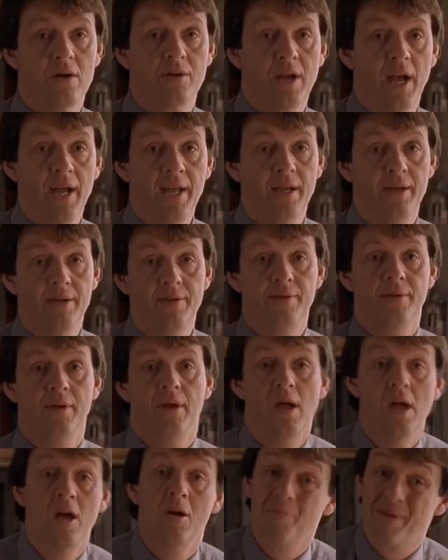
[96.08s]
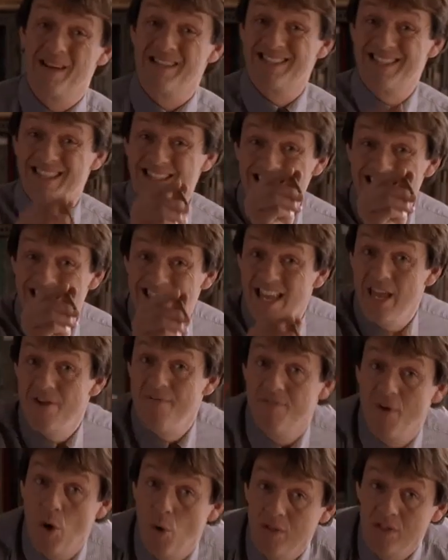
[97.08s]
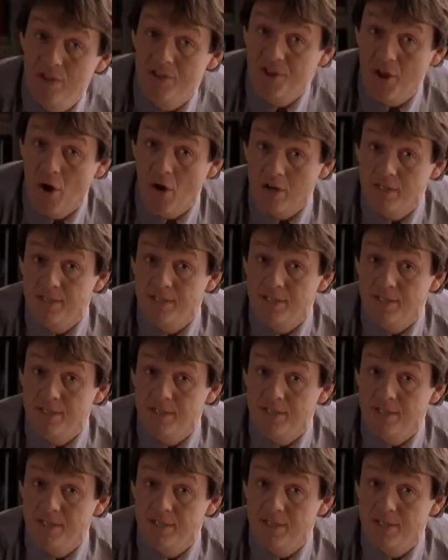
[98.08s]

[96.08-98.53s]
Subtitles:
Yeah, OK. But I still need the info on the